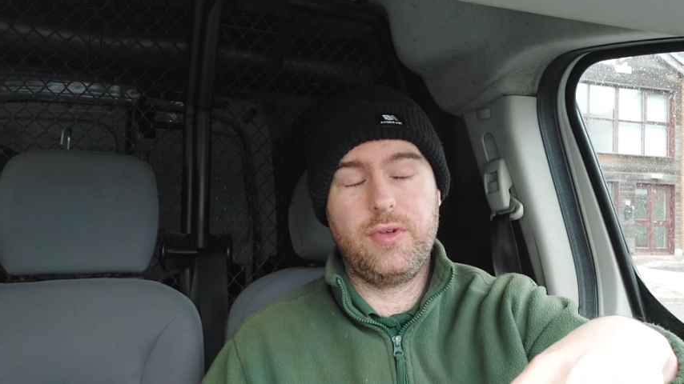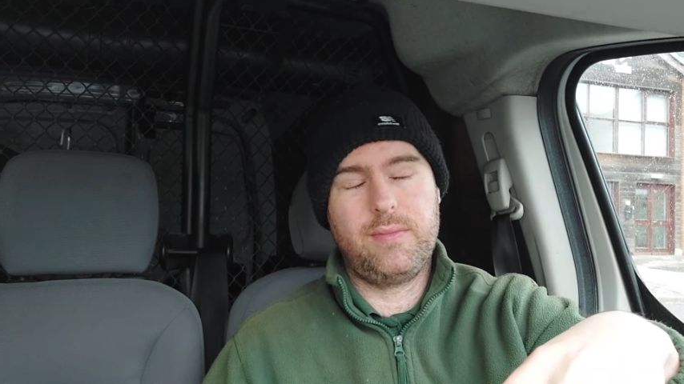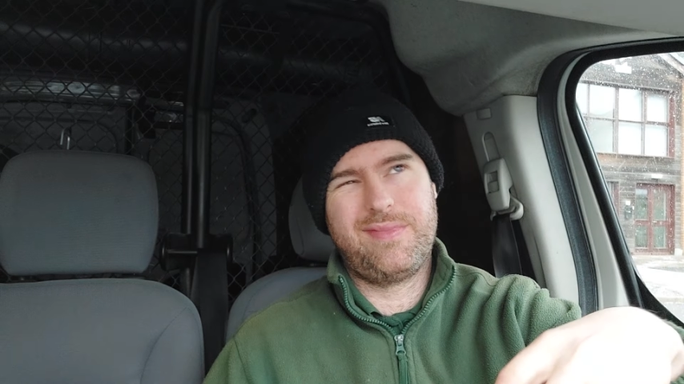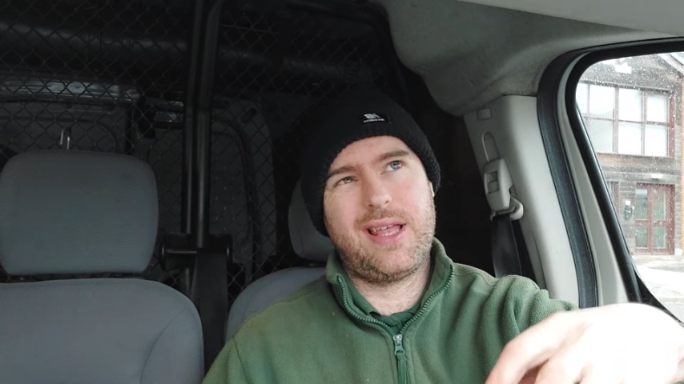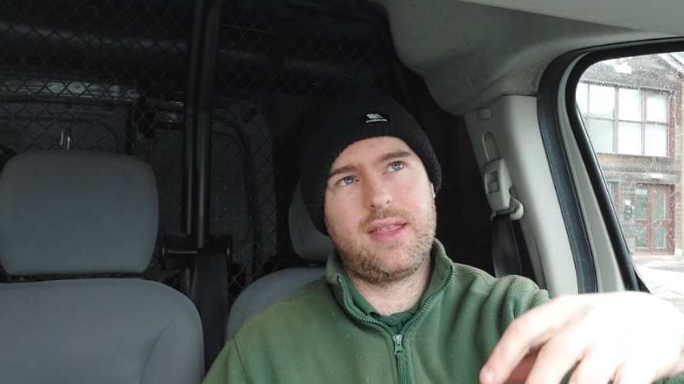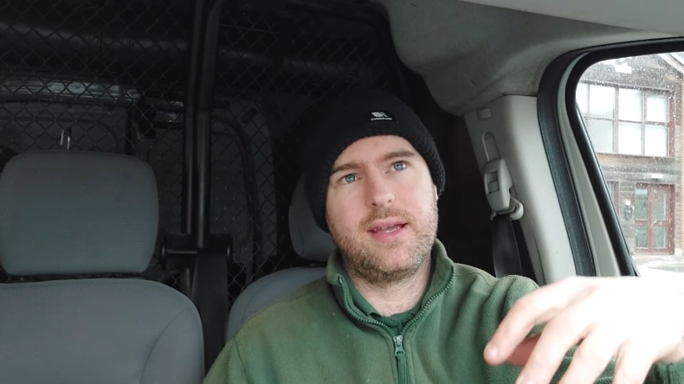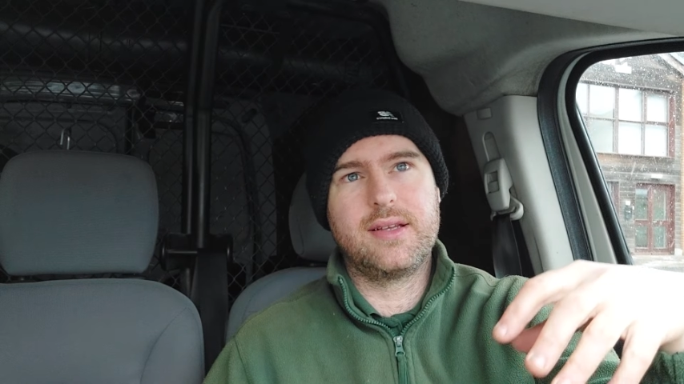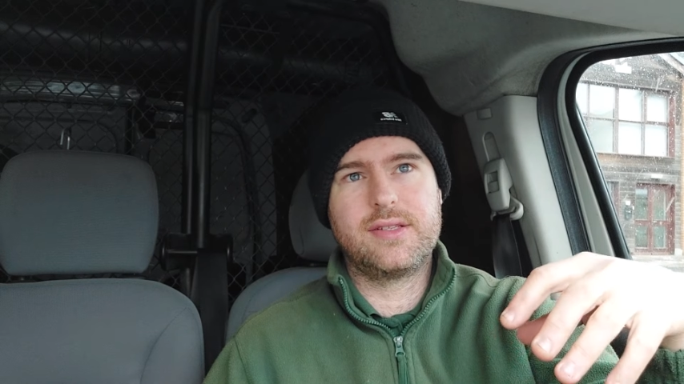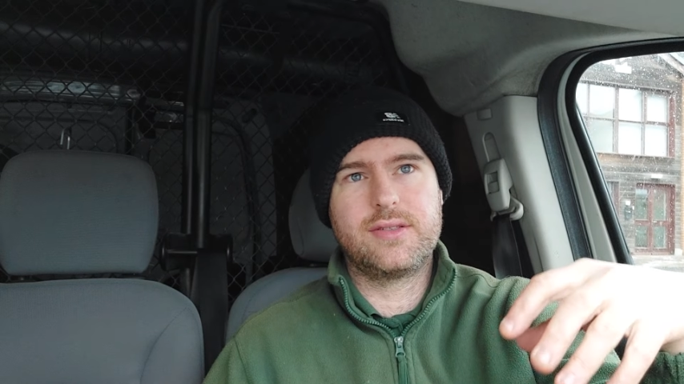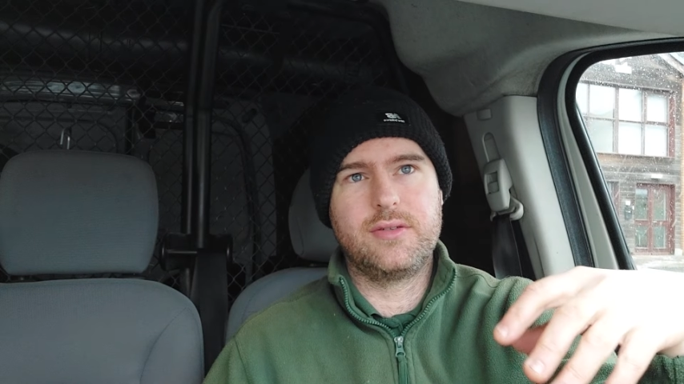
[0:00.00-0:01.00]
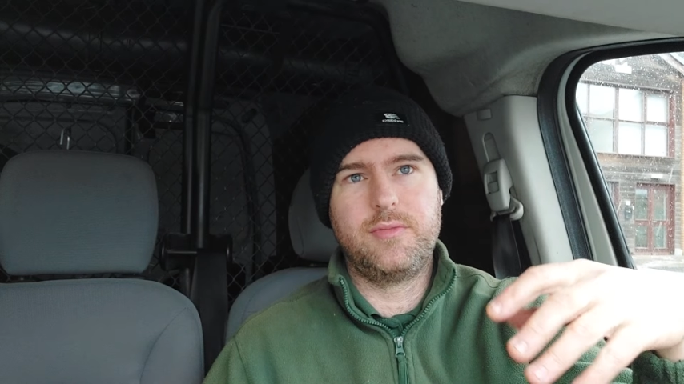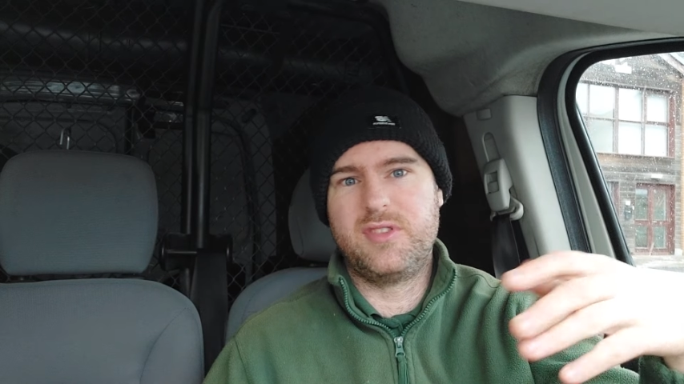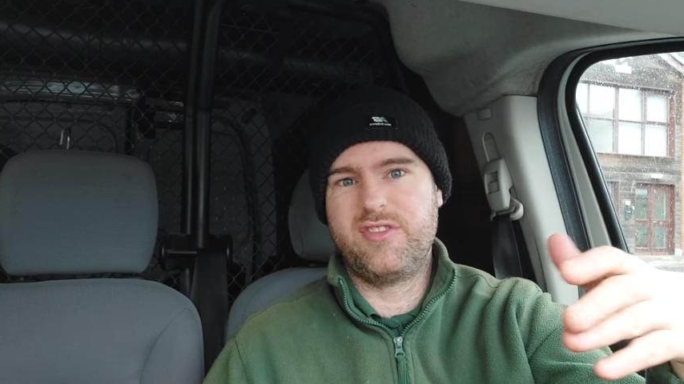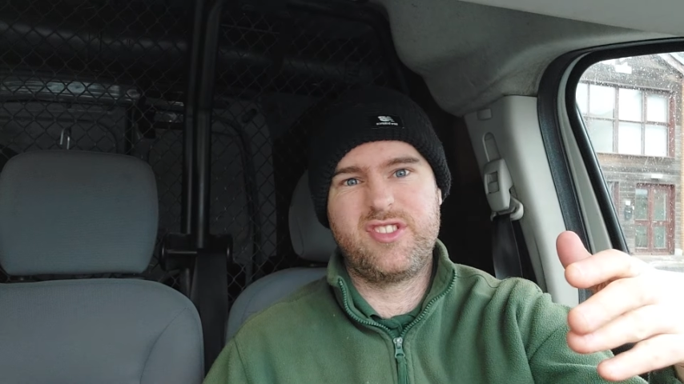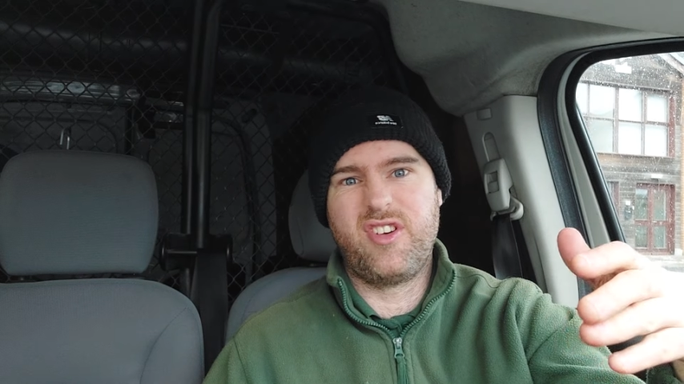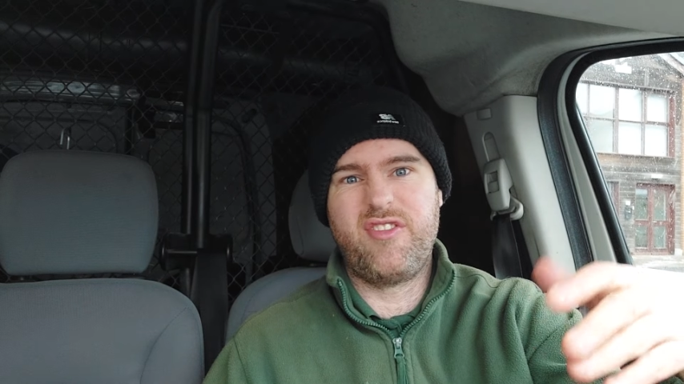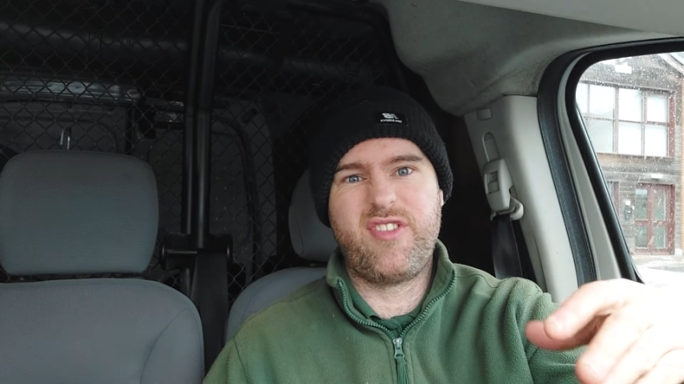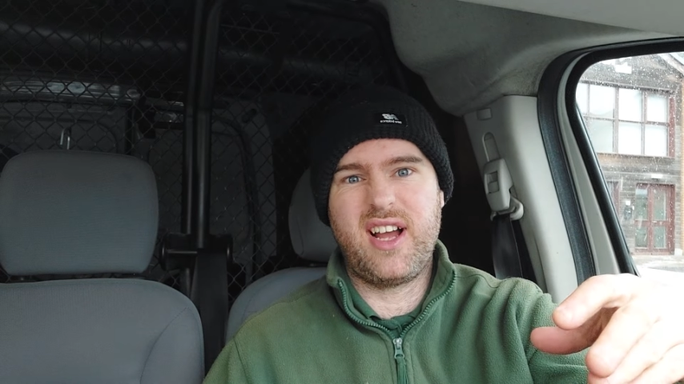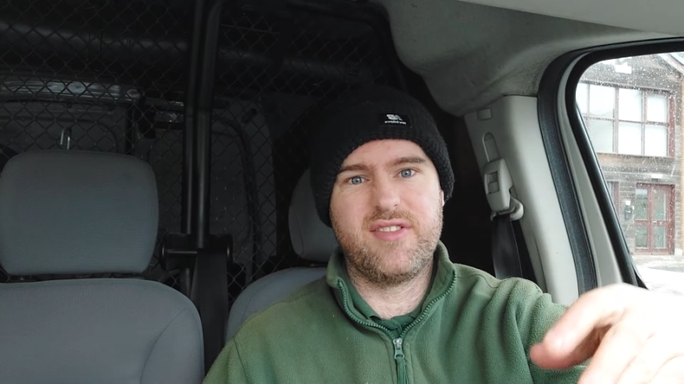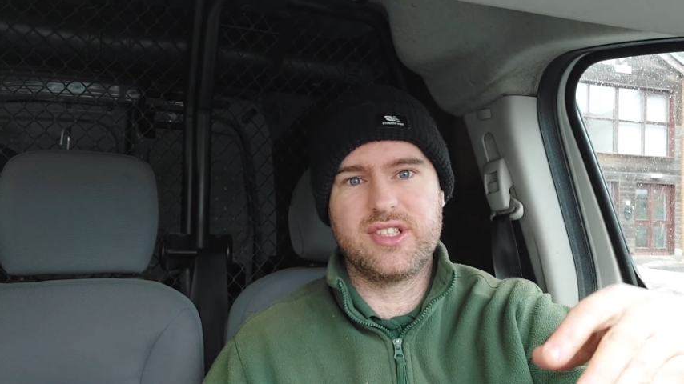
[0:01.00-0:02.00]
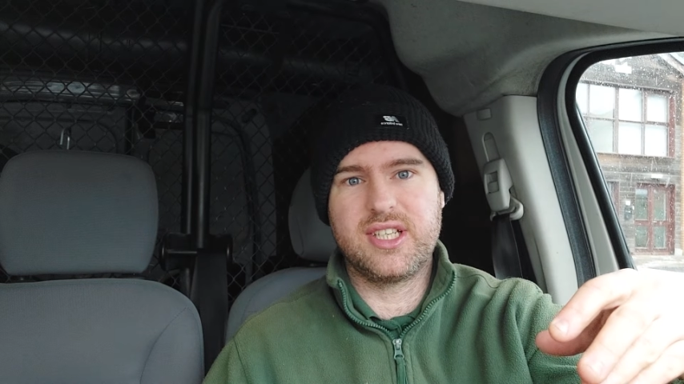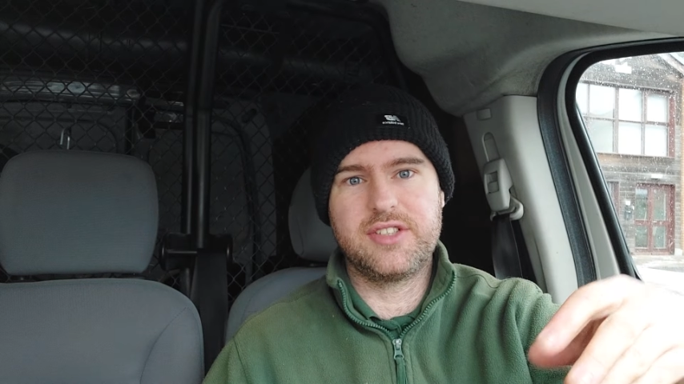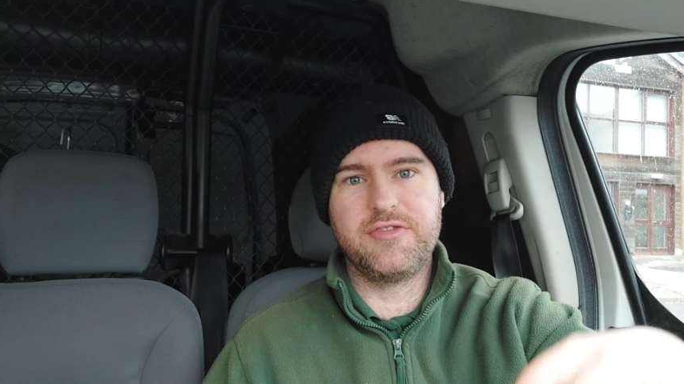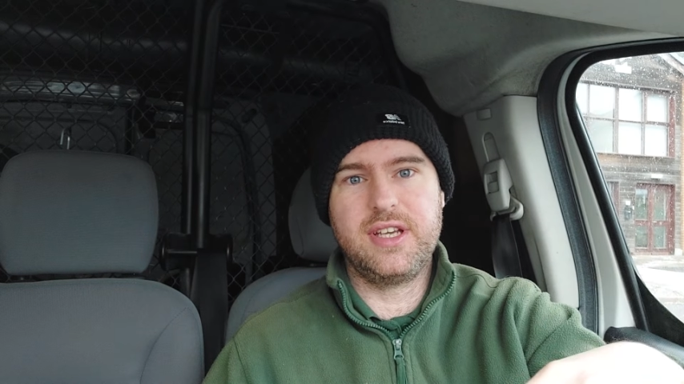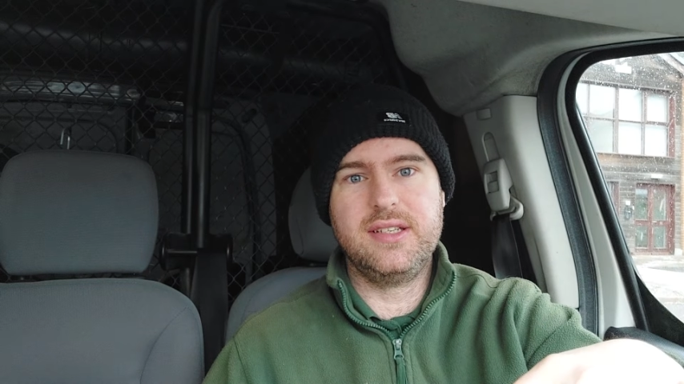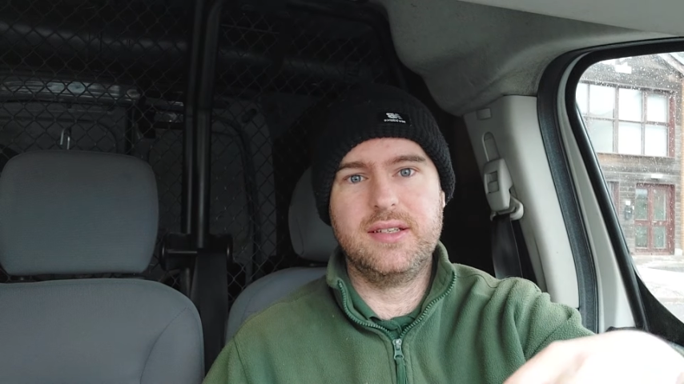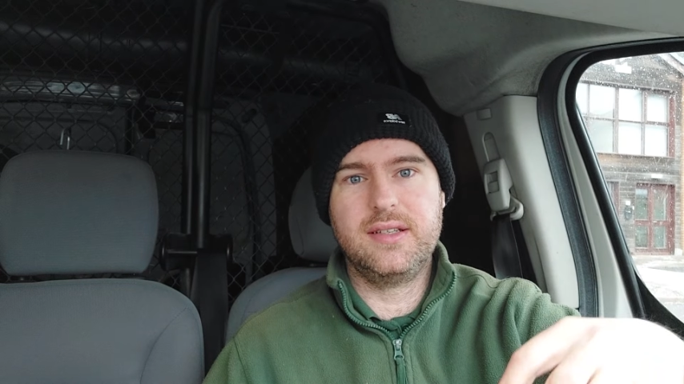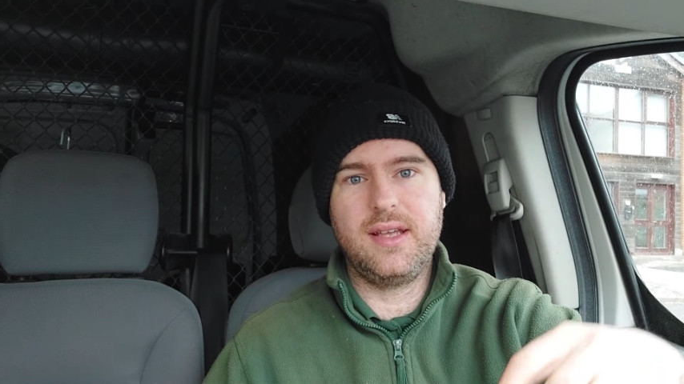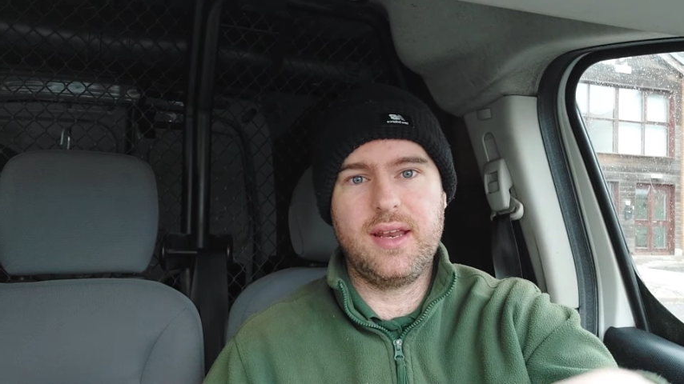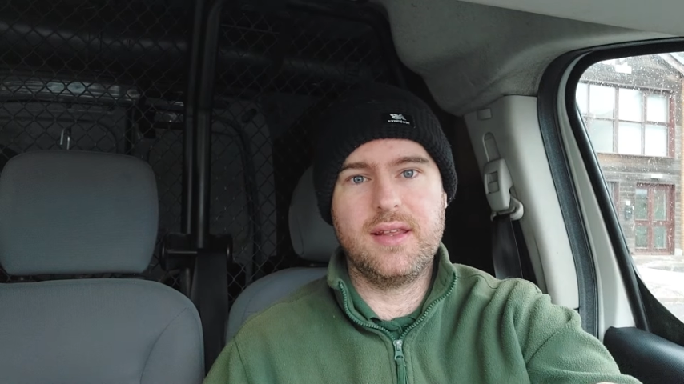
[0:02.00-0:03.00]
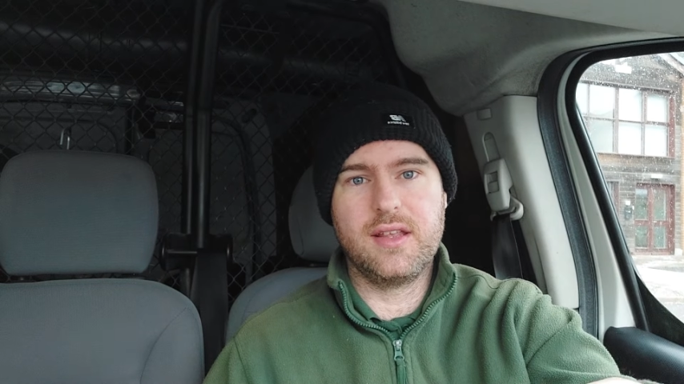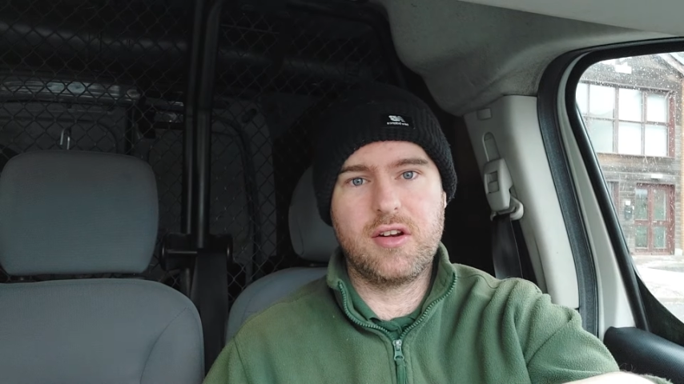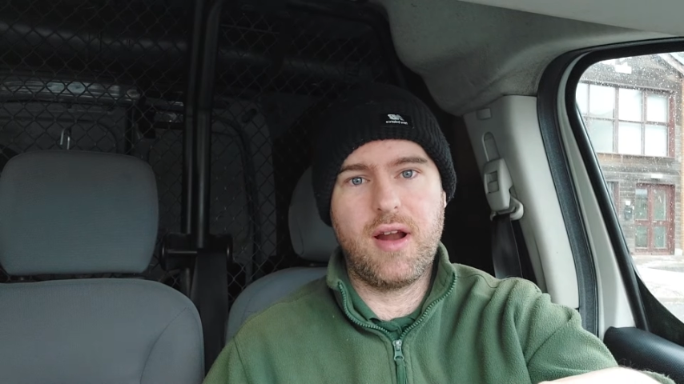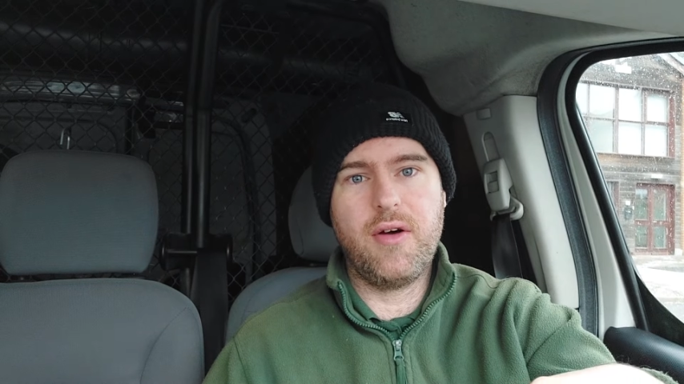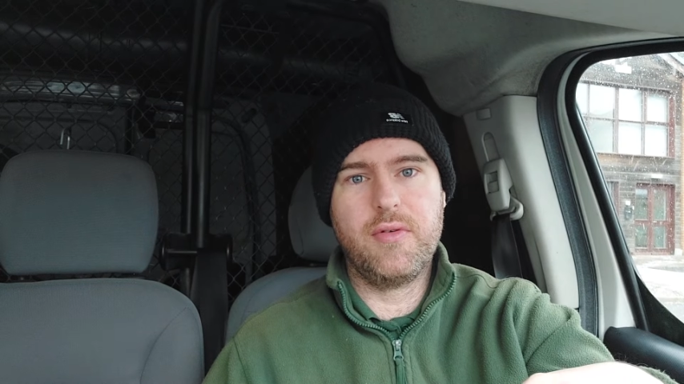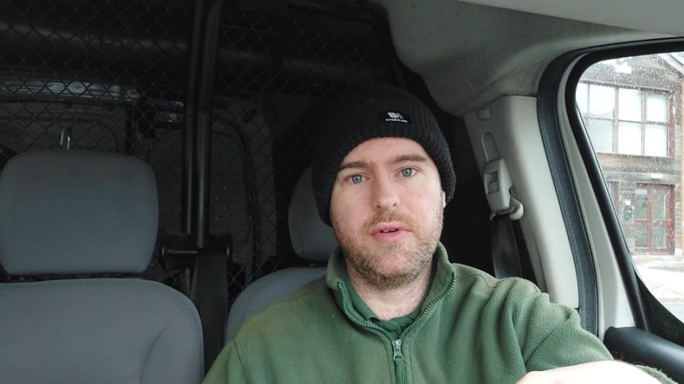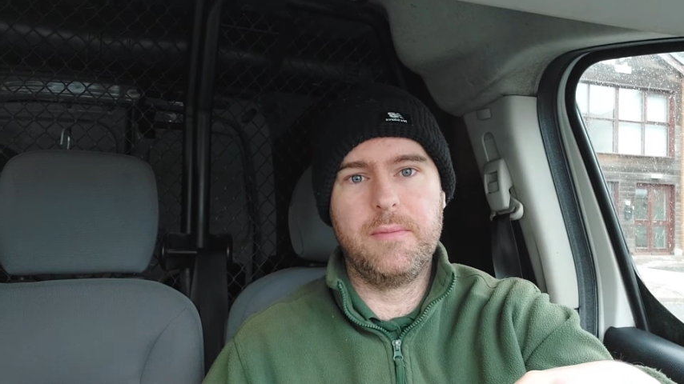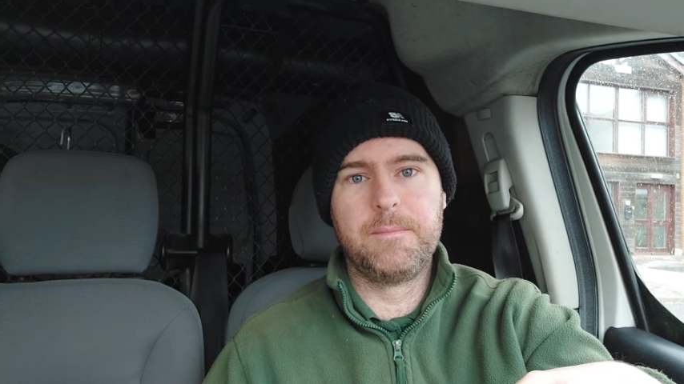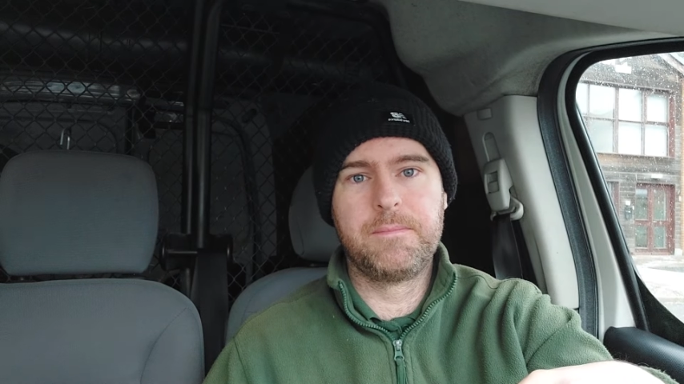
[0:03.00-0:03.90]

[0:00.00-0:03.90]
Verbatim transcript: I think it's up to sort of five or six feet into the ground.